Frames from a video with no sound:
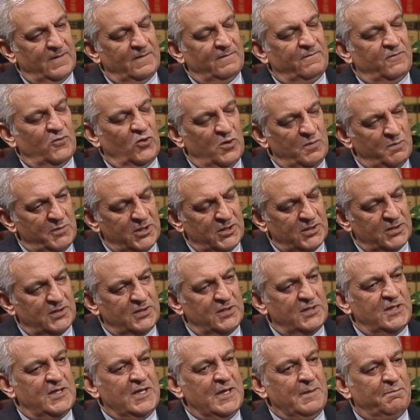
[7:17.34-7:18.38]
from a
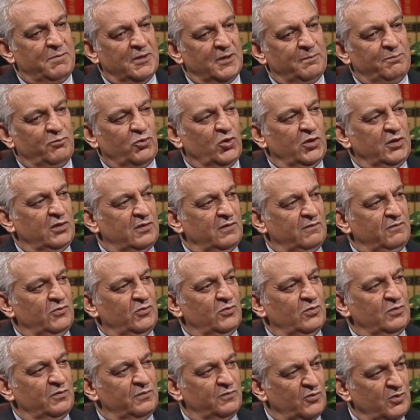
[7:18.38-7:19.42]
deeper point of
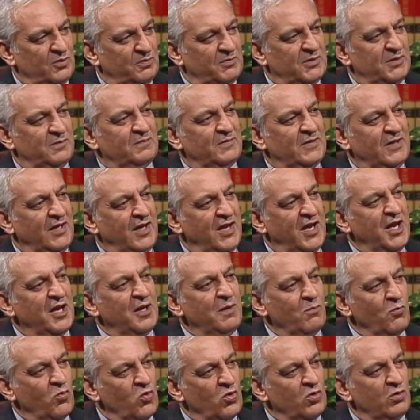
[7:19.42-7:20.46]
view,
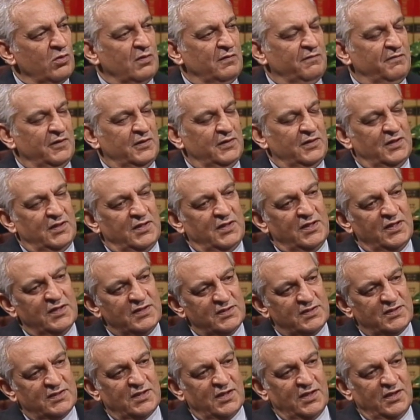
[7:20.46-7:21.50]
gain more of an
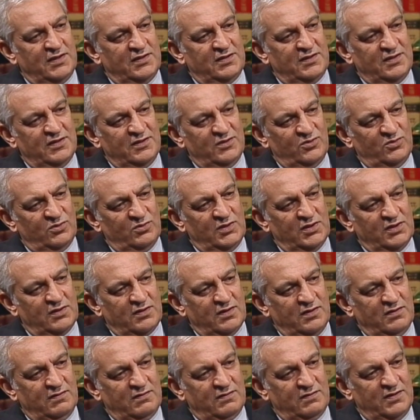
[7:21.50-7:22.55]
insight into the
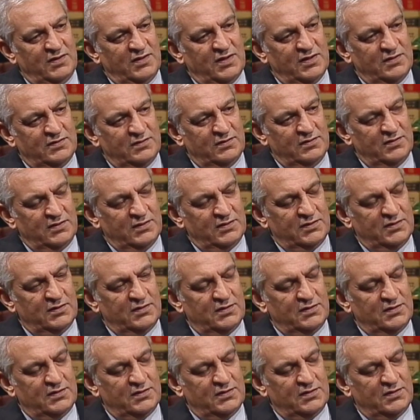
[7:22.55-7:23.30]
country as it is.